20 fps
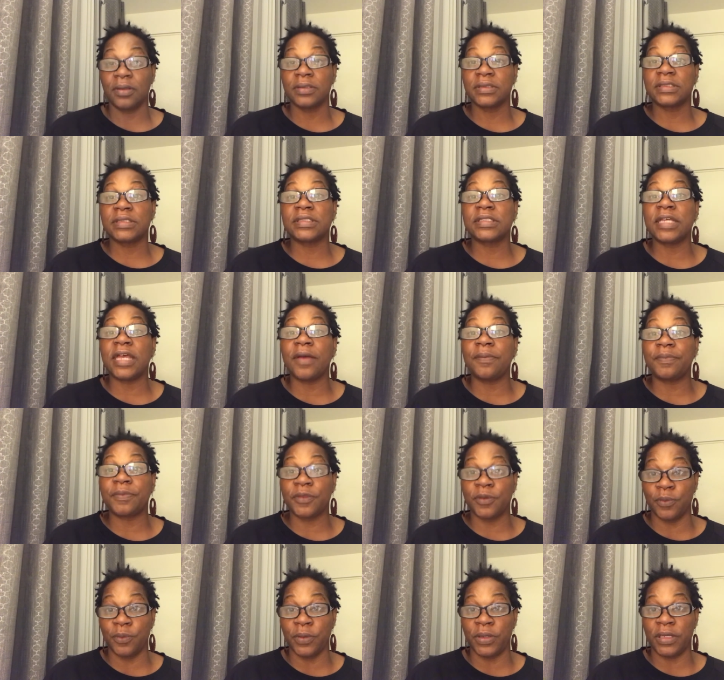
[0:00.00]
Step
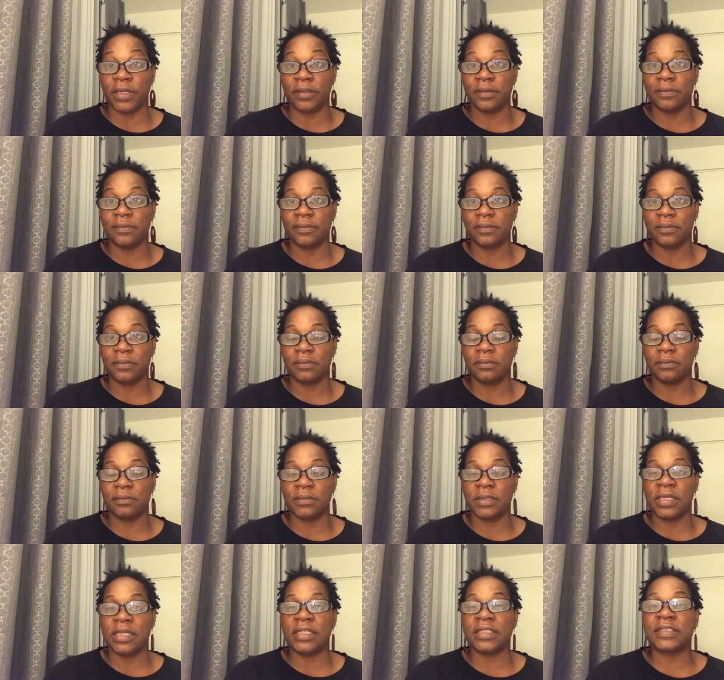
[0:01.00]
three
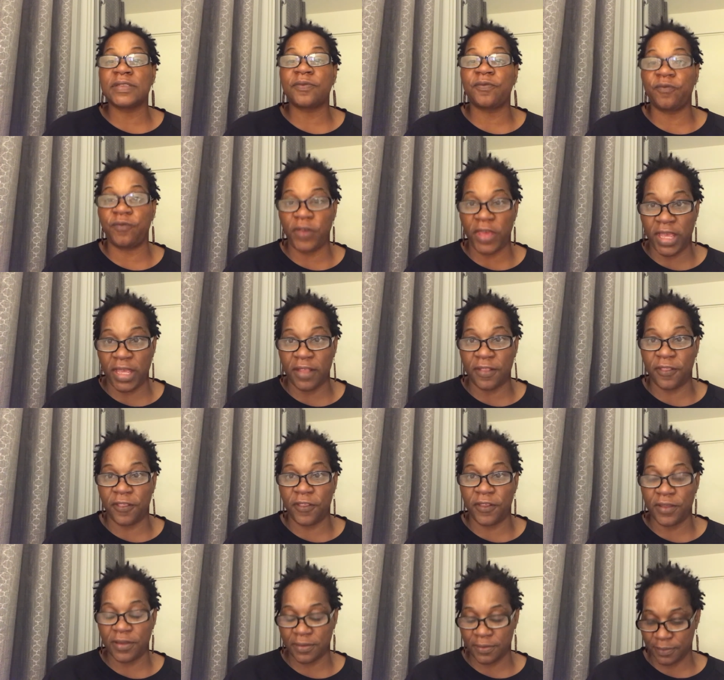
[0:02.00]
is
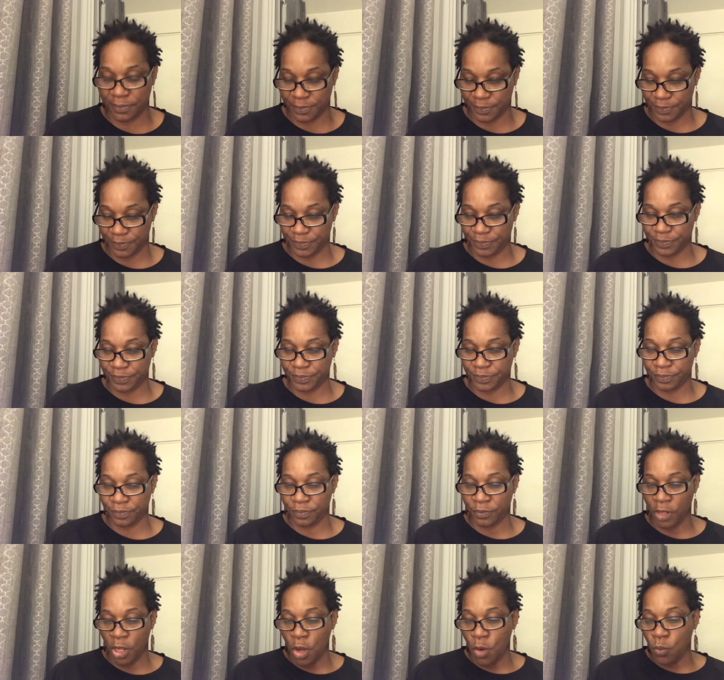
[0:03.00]
faith.
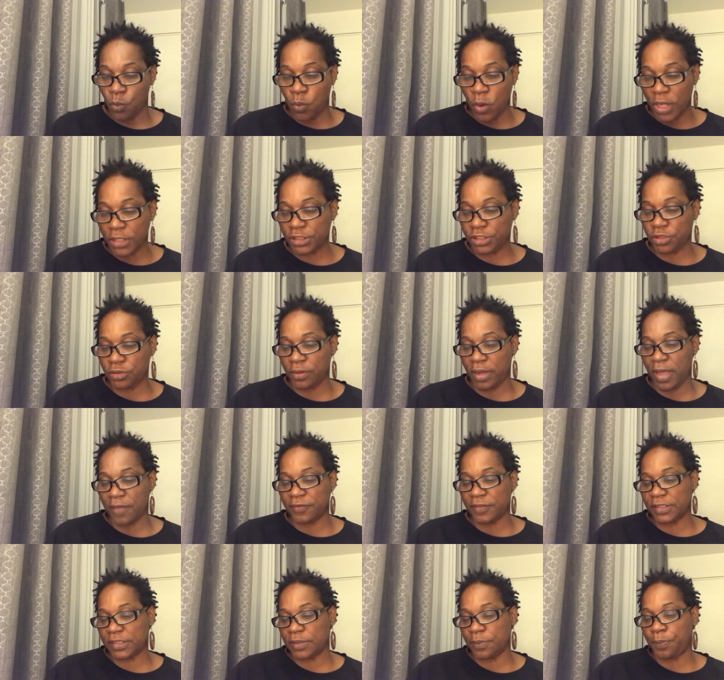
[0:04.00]
Once you have
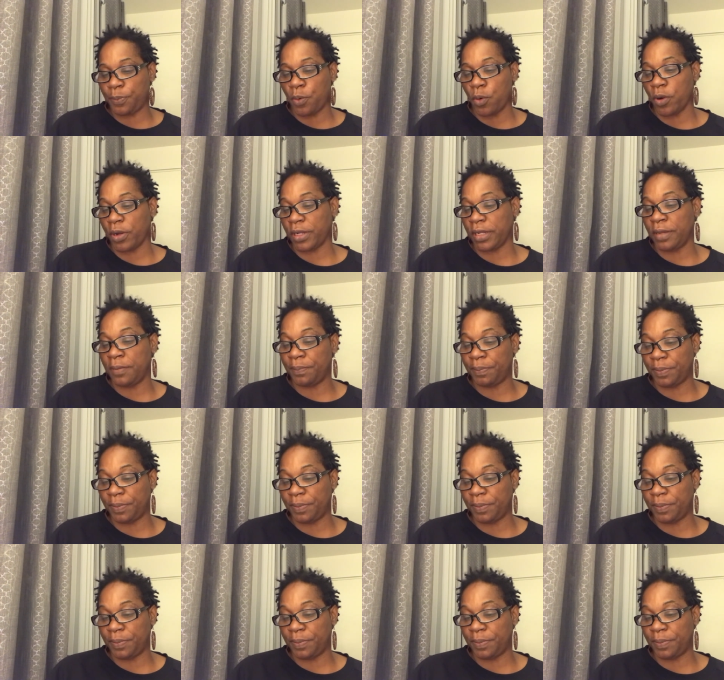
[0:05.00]
the support in